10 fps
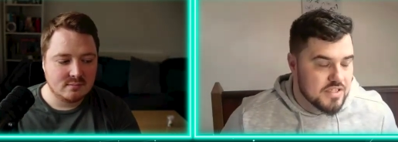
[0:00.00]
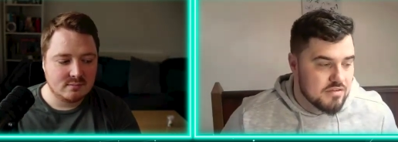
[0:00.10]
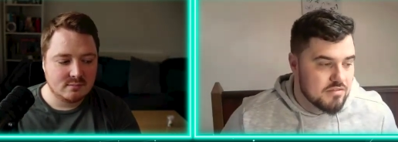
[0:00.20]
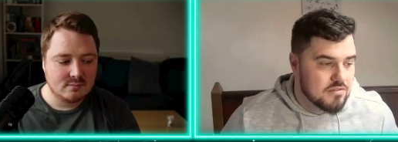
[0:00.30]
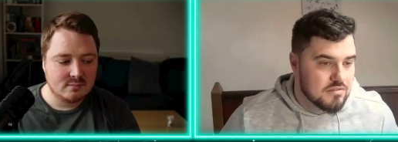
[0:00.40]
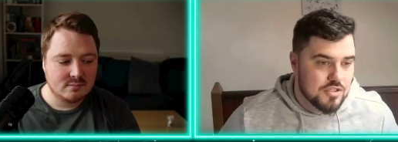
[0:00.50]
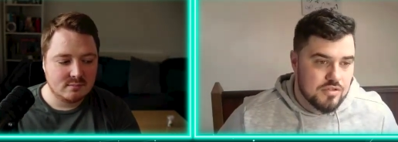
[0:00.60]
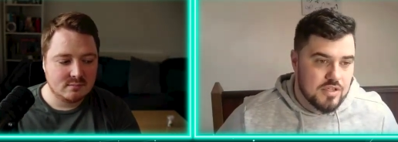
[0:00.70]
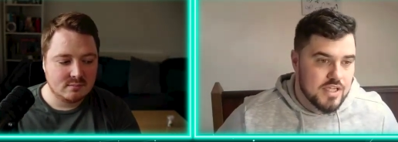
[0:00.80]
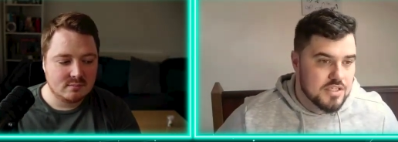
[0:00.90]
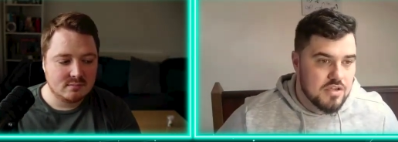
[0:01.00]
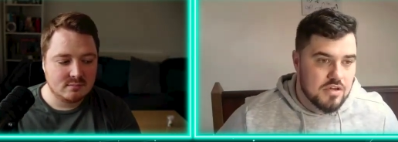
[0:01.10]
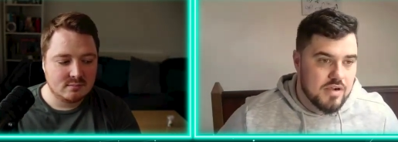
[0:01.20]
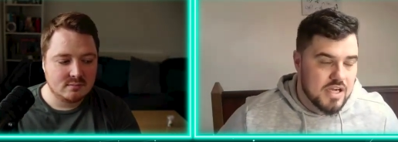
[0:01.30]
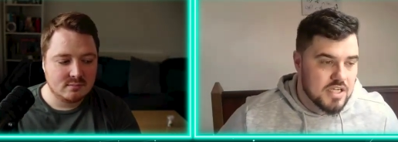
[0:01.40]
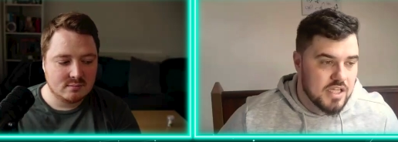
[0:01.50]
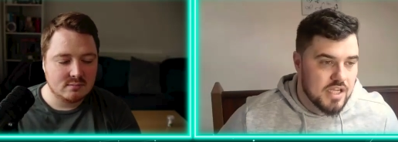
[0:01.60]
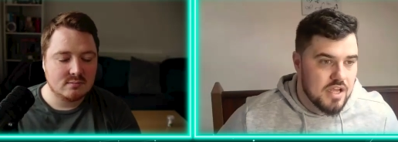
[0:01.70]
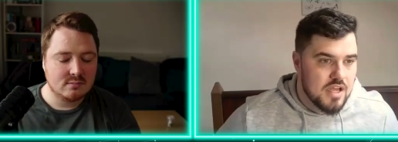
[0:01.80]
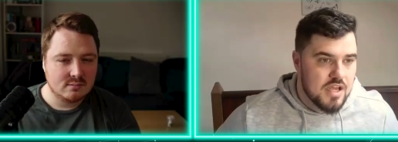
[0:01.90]
Speaker 1: Ciryl surely has got to
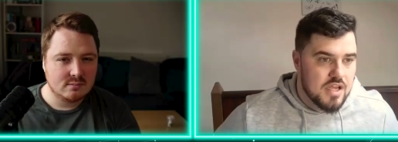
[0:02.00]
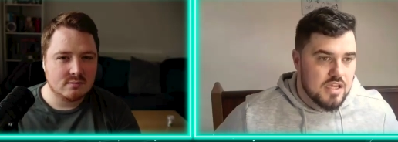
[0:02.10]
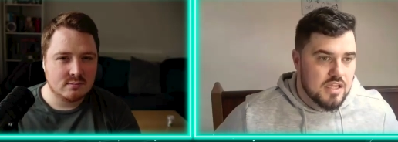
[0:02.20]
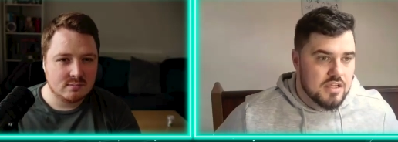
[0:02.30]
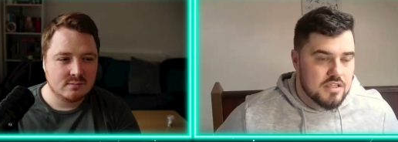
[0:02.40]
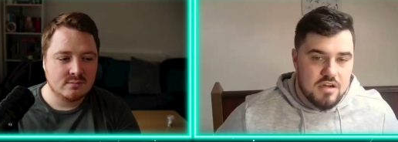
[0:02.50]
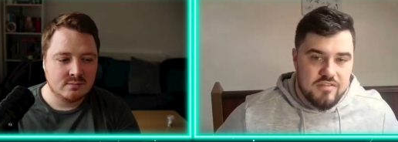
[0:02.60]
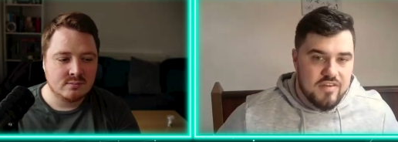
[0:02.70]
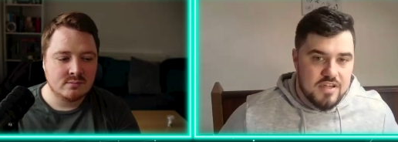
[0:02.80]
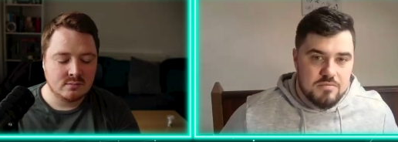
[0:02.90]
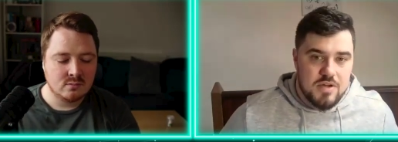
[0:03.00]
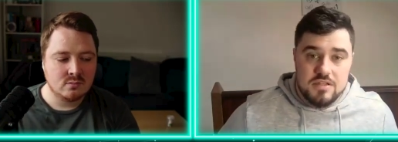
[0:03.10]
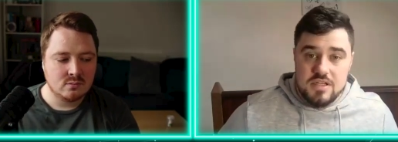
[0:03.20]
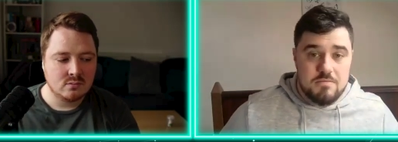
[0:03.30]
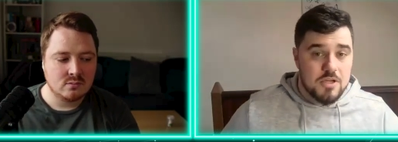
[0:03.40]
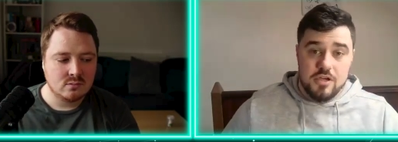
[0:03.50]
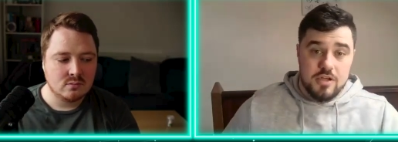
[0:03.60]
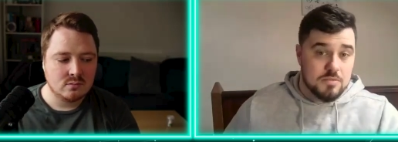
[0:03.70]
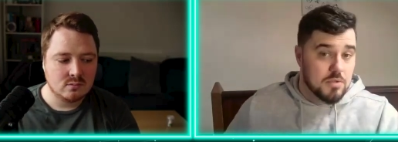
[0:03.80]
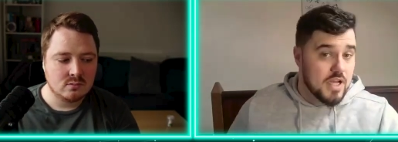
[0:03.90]
actually he's got to fight someone else. Him and
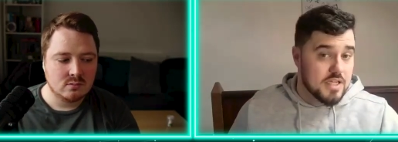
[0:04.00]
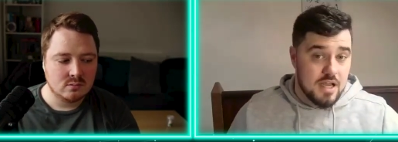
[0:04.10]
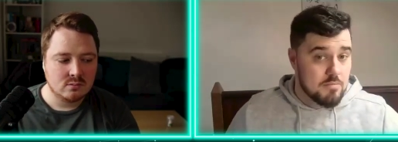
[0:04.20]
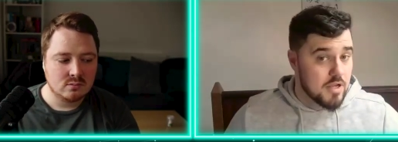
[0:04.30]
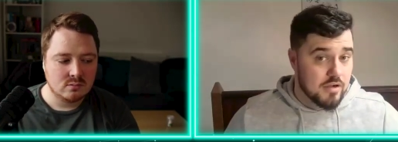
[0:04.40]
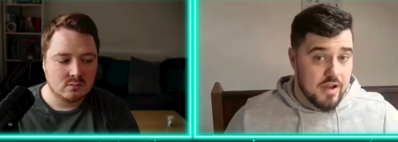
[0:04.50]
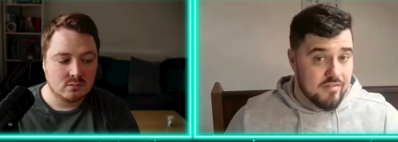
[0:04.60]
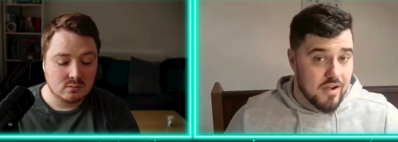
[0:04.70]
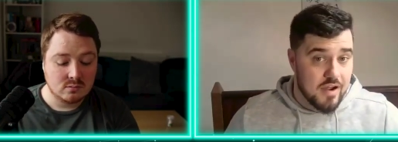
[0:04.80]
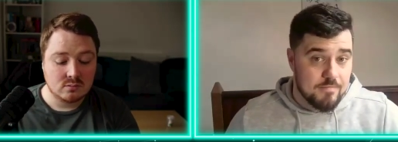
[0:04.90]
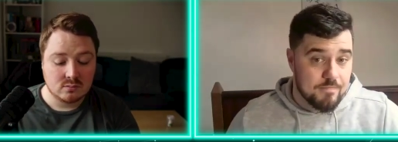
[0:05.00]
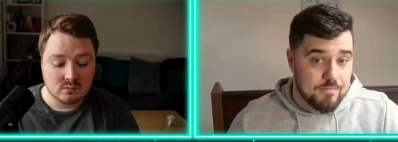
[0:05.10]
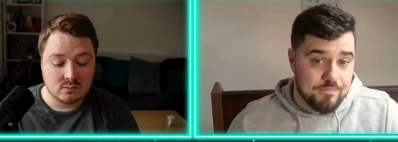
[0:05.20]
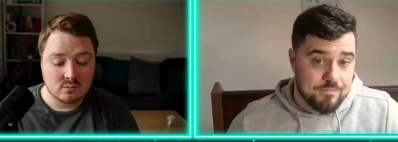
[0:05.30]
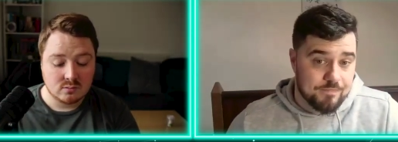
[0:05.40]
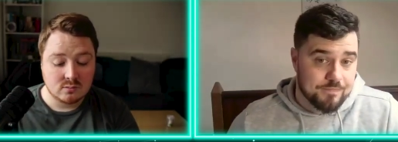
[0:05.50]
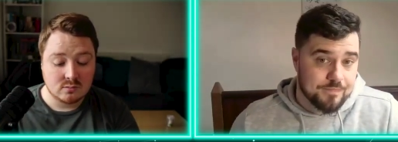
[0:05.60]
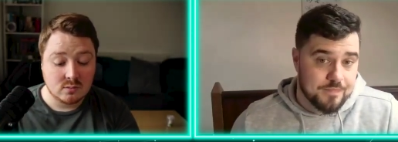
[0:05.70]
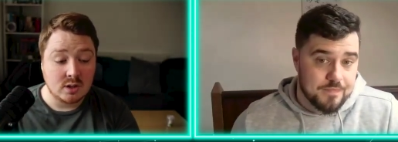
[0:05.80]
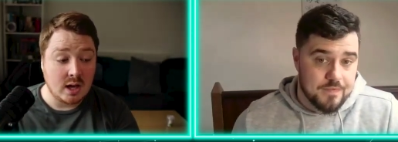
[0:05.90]
Curtis Blaydes that'd be a great fight.
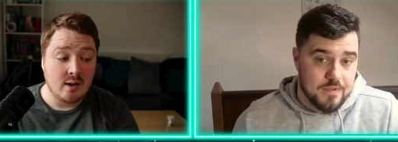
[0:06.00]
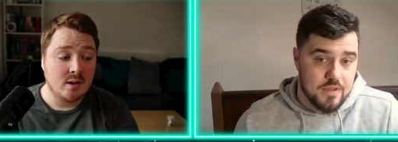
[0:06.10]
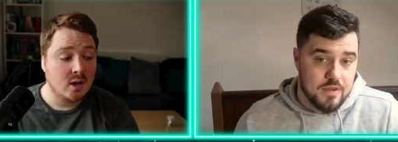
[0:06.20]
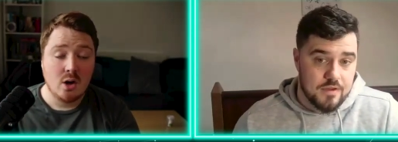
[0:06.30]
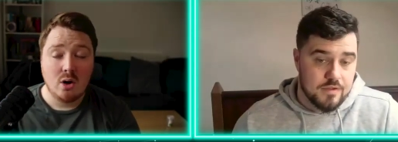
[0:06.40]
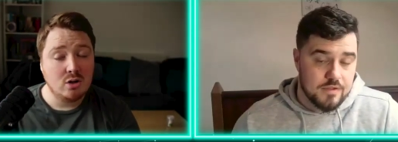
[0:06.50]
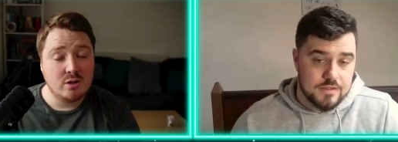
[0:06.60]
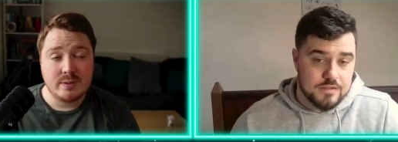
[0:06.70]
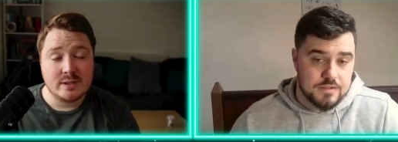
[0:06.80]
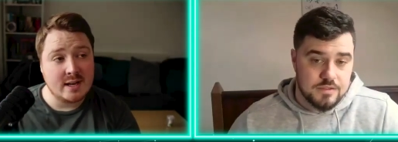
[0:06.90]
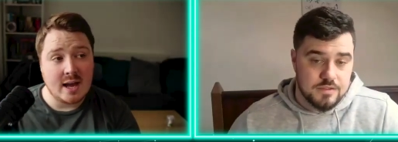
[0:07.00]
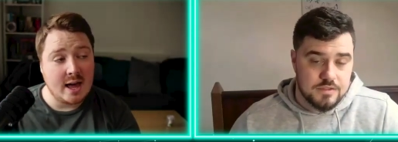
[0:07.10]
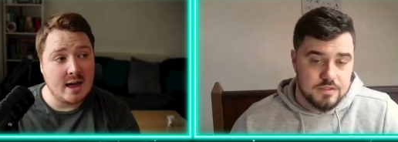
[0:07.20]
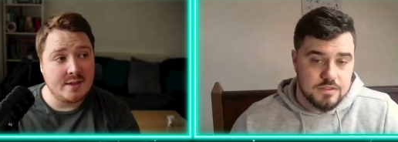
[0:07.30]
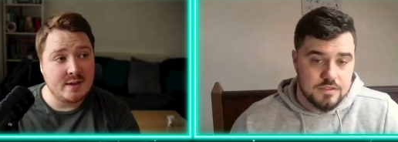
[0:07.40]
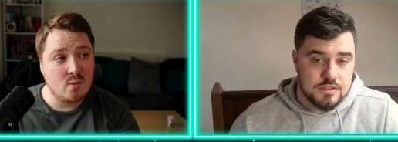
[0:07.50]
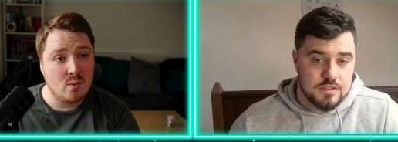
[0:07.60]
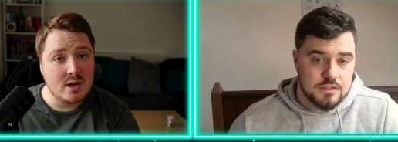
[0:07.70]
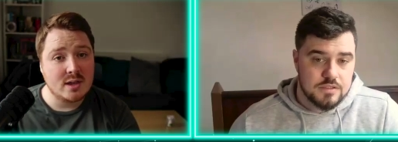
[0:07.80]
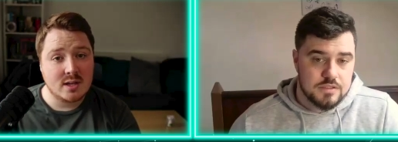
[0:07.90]
Speaker 2: Yeah, hundred percent. I, I think
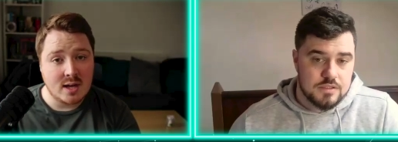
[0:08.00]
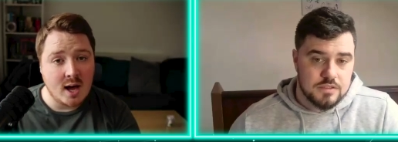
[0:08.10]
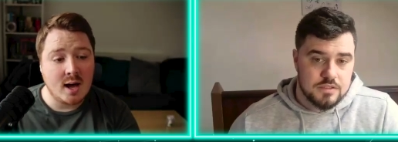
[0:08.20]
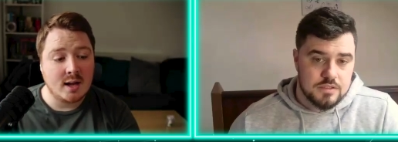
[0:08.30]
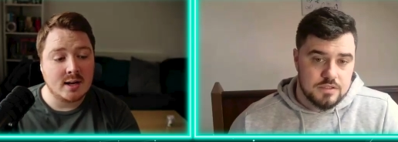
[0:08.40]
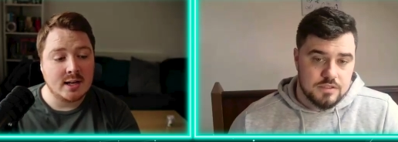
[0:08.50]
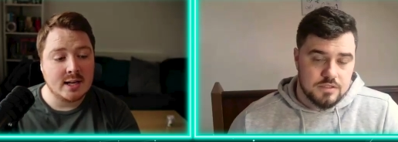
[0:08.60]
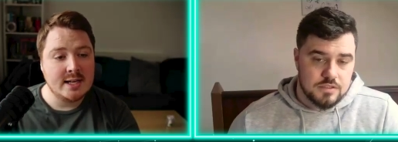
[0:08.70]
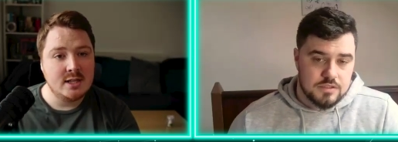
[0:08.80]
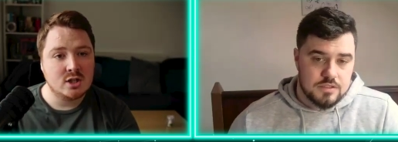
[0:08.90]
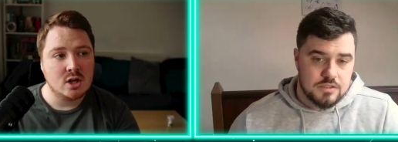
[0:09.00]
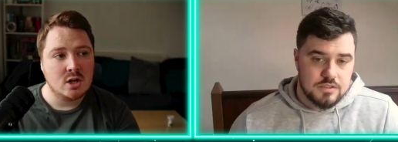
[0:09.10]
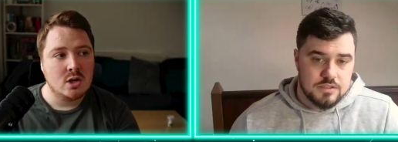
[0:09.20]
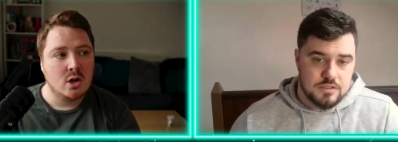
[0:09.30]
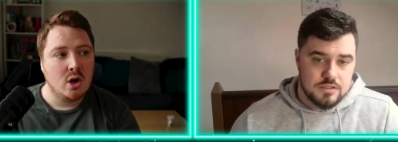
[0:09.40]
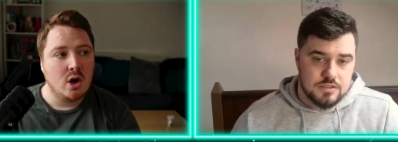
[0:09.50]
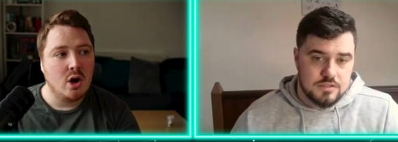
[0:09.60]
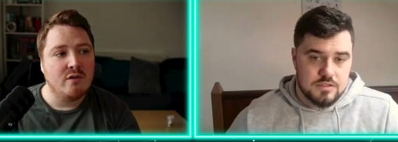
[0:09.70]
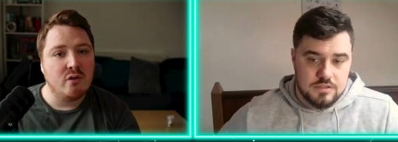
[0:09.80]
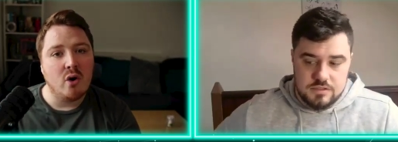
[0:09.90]
with Gane, he's
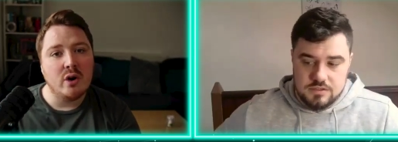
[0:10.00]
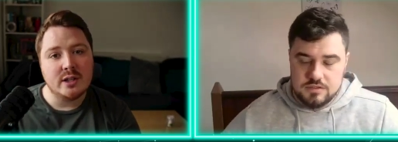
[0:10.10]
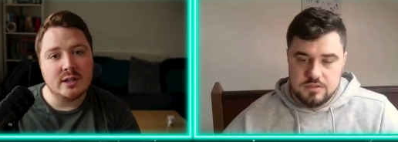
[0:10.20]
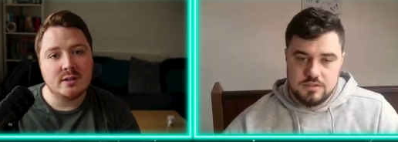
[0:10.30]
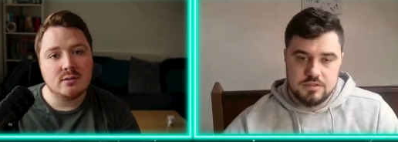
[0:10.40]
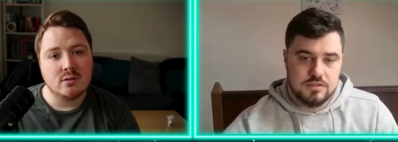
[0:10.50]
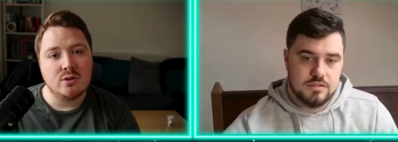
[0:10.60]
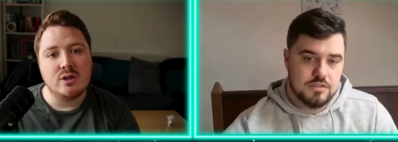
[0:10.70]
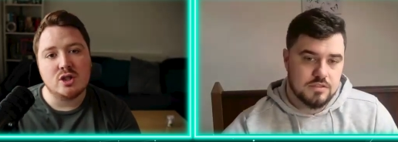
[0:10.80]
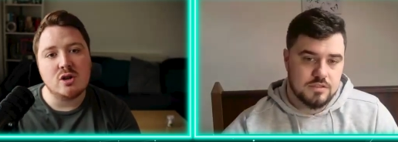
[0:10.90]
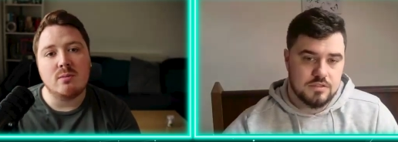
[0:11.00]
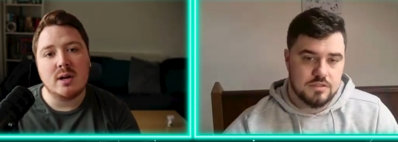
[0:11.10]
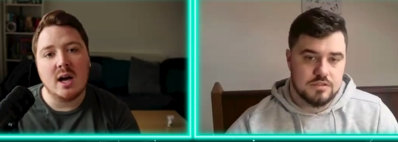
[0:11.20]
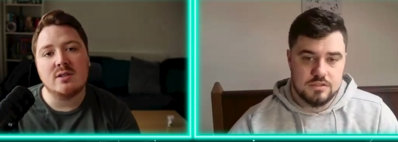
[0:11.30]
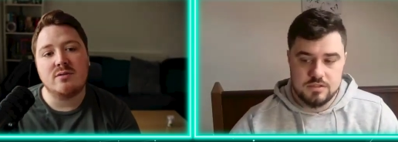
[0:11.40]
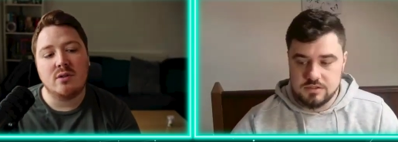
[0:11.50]
avoided these top guys for a